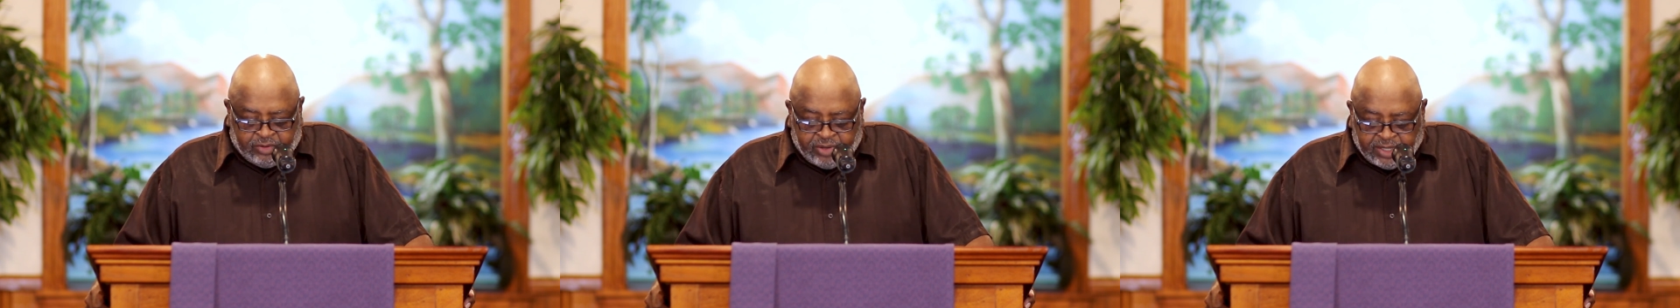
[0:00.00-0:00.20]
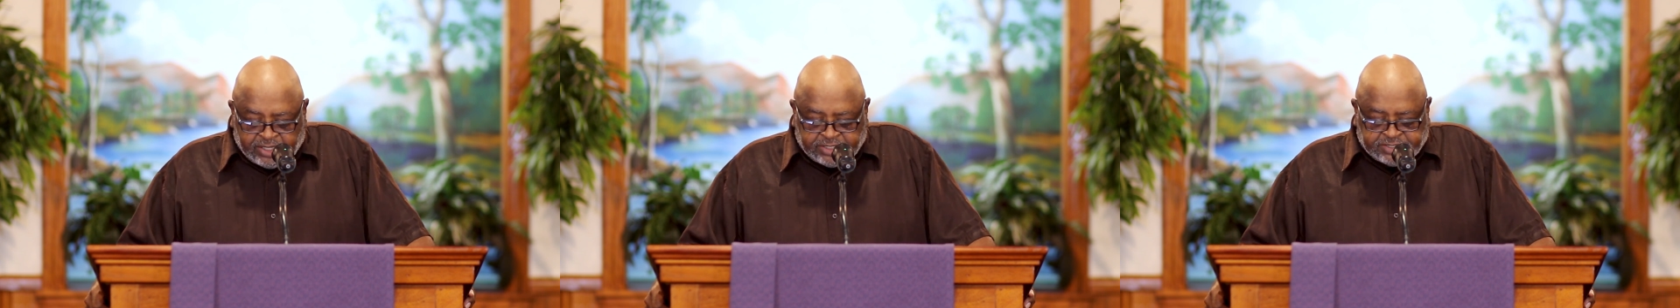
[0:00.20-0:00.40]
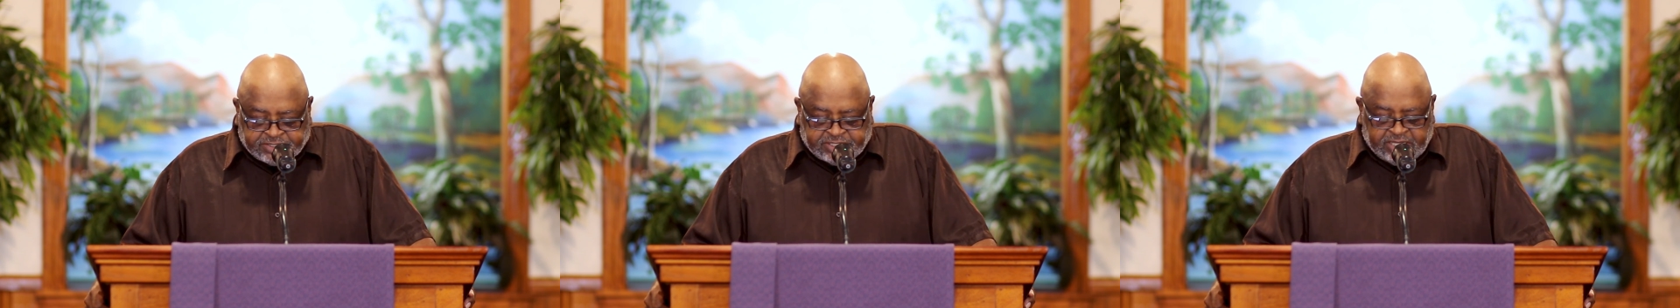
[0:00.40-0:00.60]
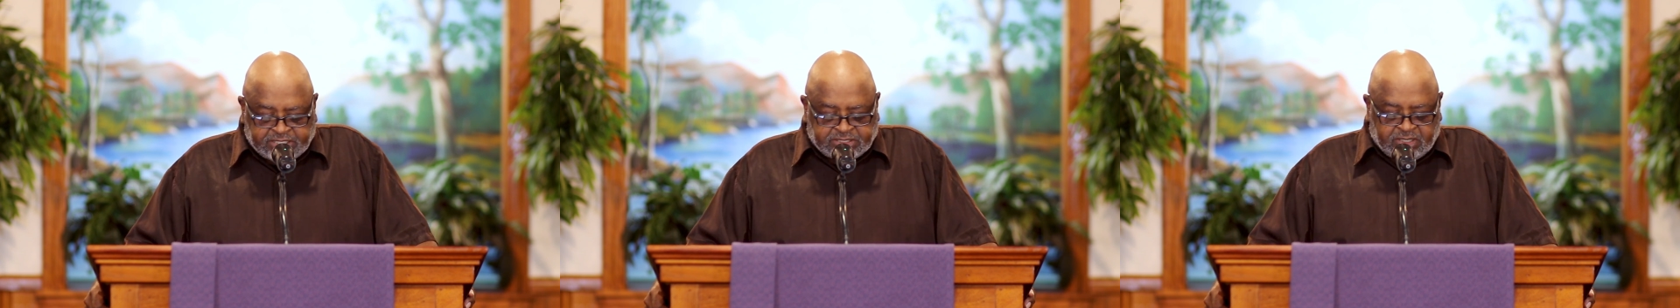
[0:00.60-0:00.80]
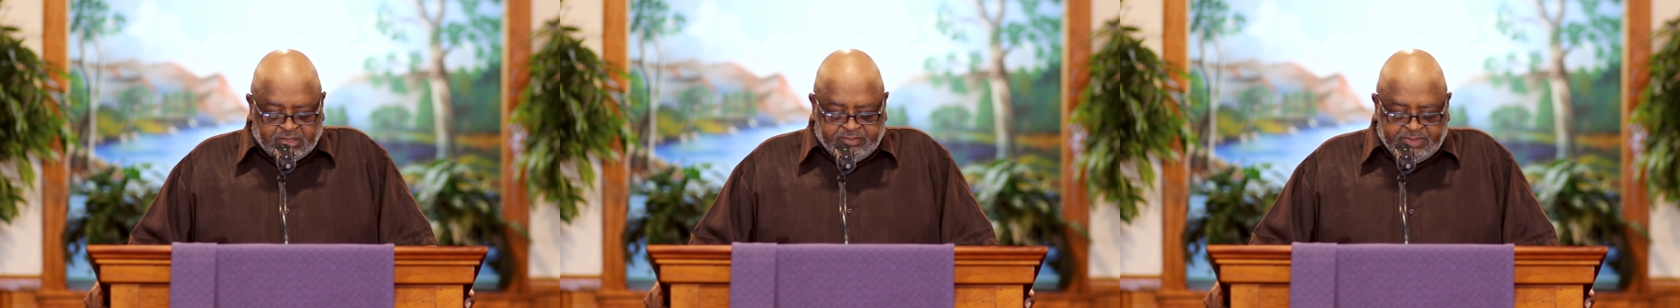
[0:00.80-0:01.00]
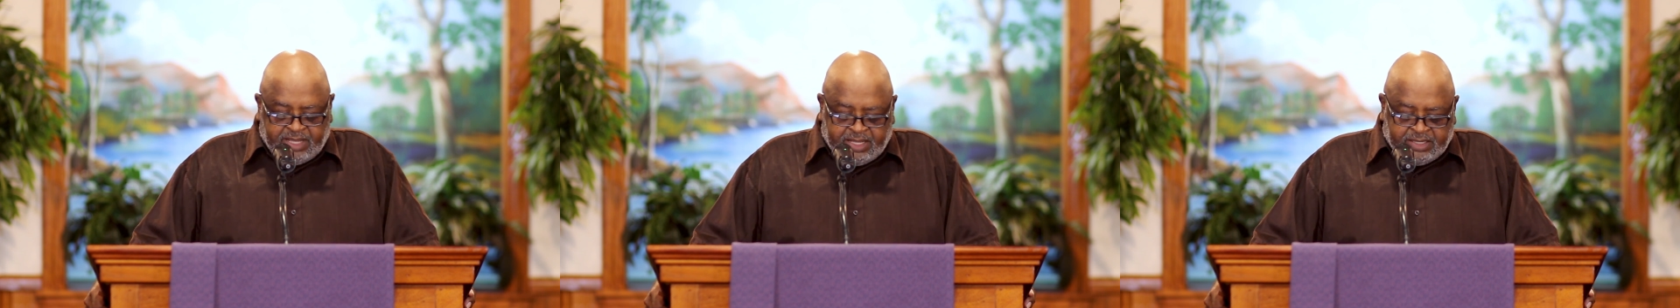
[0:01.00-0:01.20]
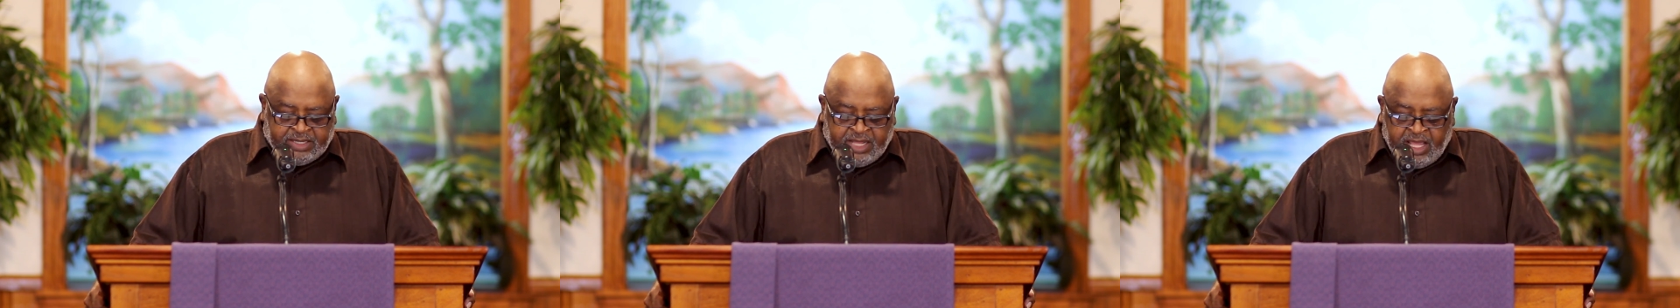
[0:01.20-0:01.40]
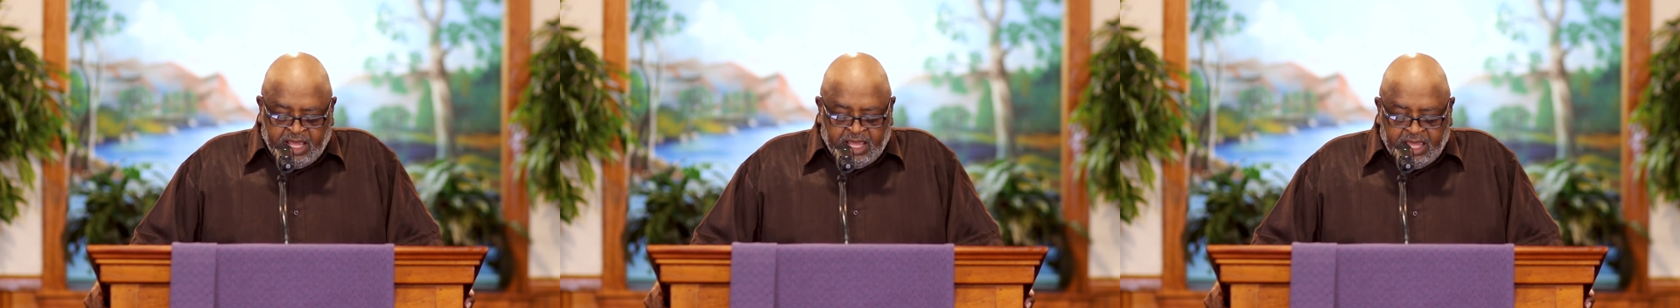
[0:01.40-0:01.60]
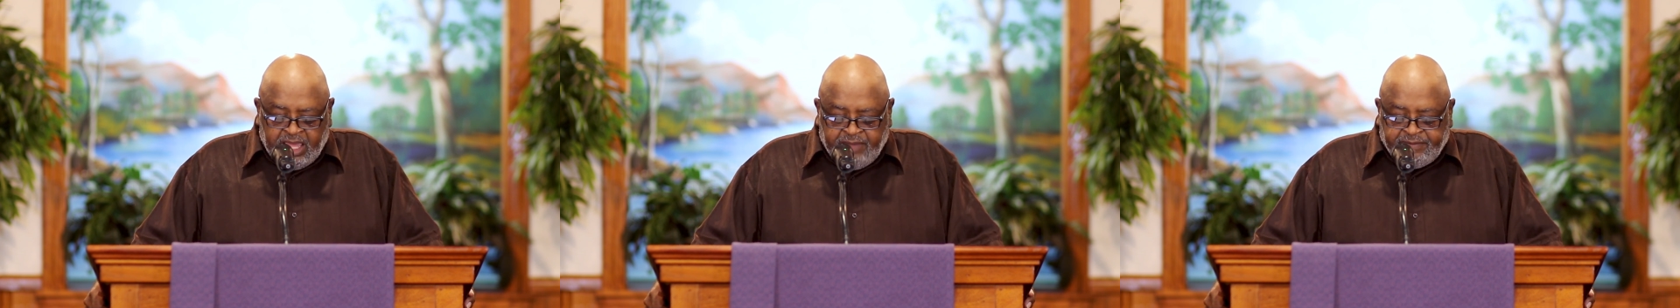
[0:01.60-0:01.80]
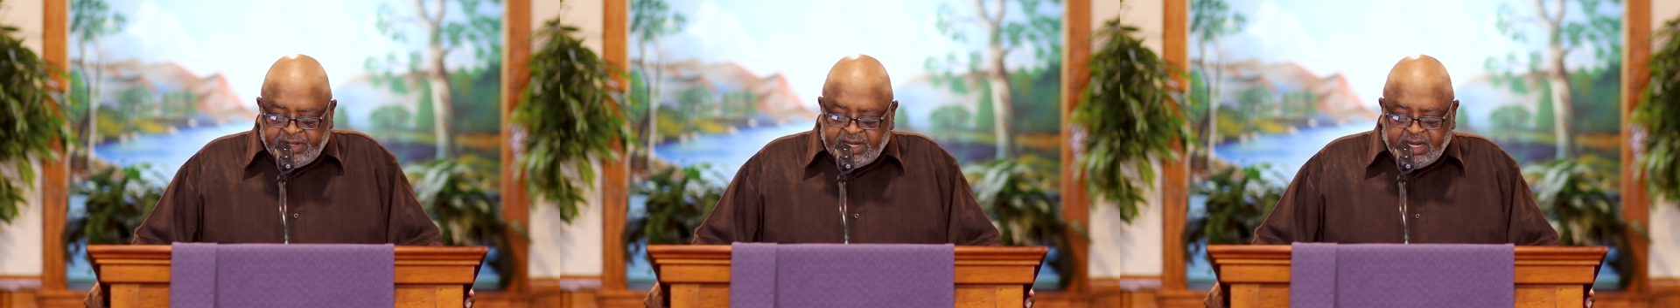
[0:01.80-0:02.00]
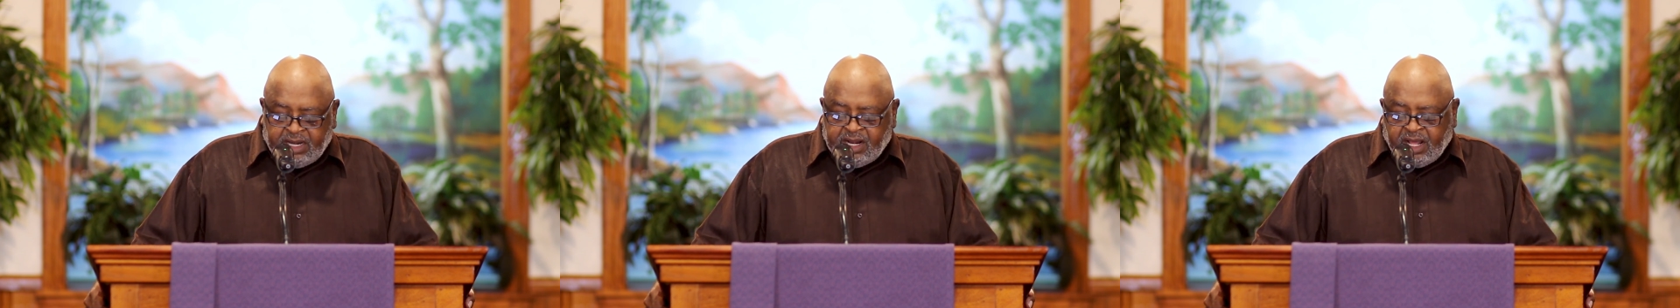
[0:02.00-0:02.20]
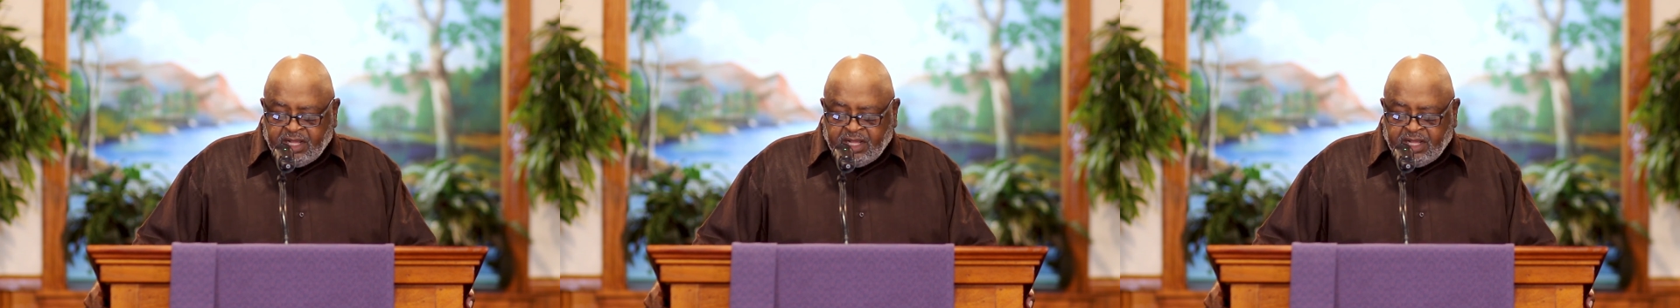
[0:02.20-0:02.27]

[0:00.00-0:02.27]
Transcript: criticism and even an